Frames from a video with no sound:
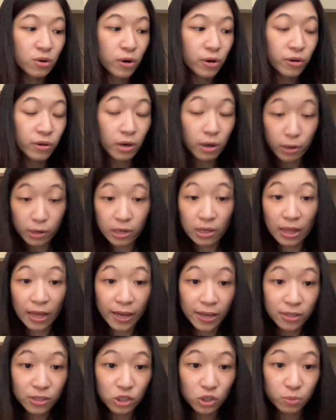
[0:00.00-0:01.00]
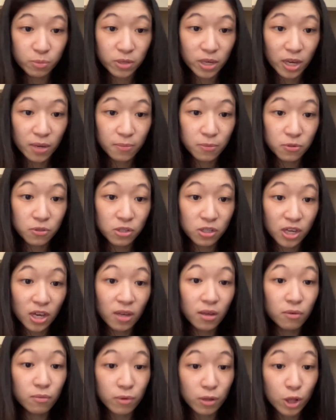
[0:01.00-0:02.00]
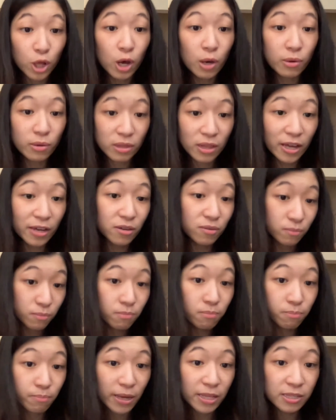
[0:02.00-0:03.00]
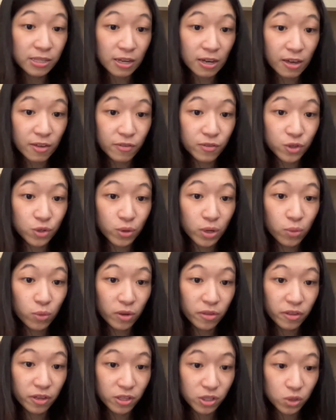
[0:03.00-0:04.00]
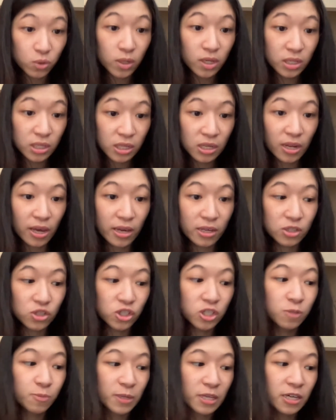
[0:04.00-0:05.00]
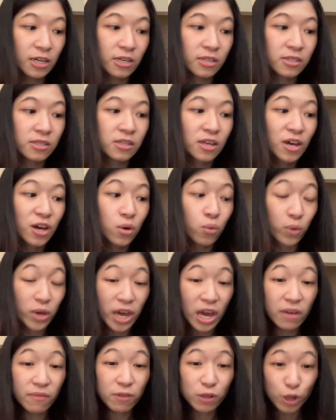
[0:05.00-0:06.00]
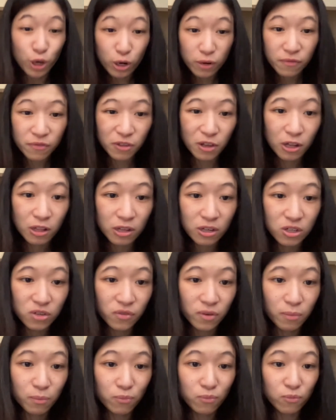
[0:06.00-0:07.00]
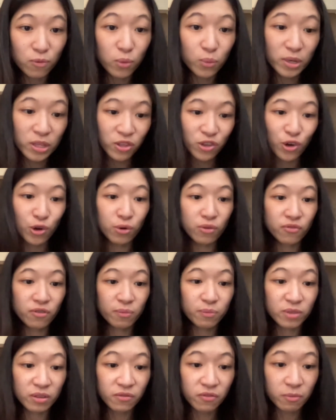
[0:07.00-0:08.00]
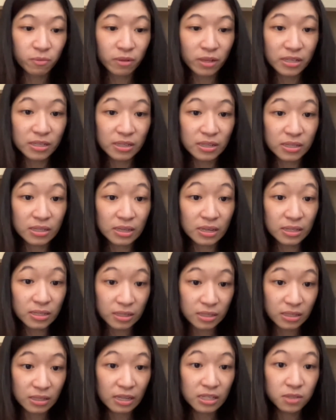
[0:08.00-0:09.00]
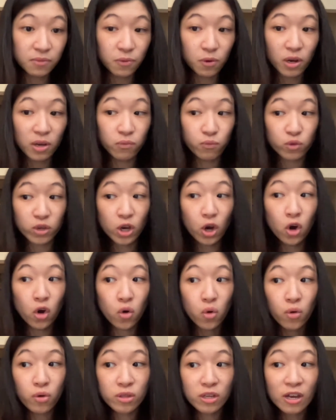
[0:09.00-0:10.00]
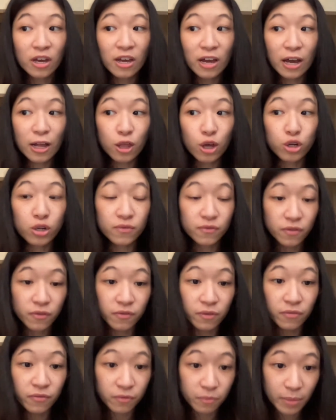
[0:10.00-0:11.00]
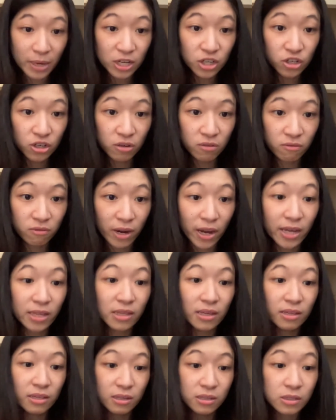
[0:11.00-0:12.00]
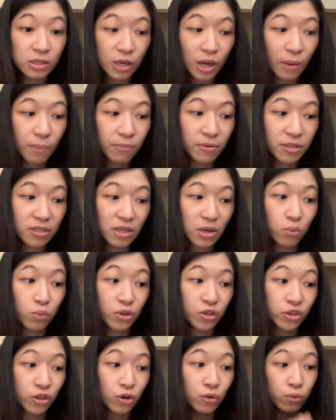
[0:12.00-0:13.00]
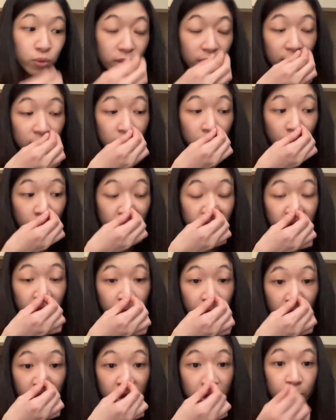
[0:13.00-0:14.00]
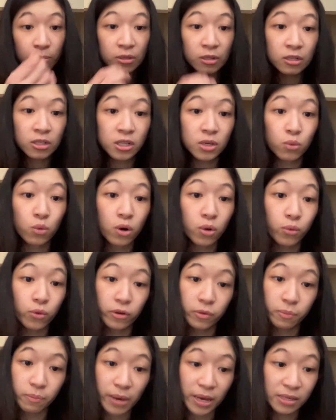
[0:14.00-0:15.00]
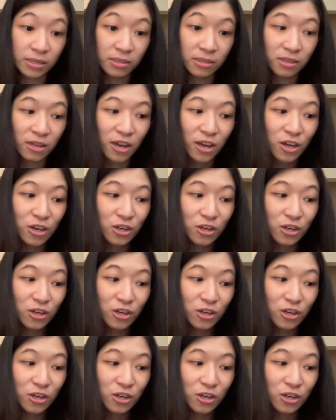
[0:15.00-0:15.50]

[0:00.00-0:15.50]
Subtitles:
or our client to be able to get a lot like better in doing what they're doing today. It's just because we have a lot of knowledge from what we know from different places that is successful, and we hold a lot of information, right? That in the company that we know we can learn from our community what works best.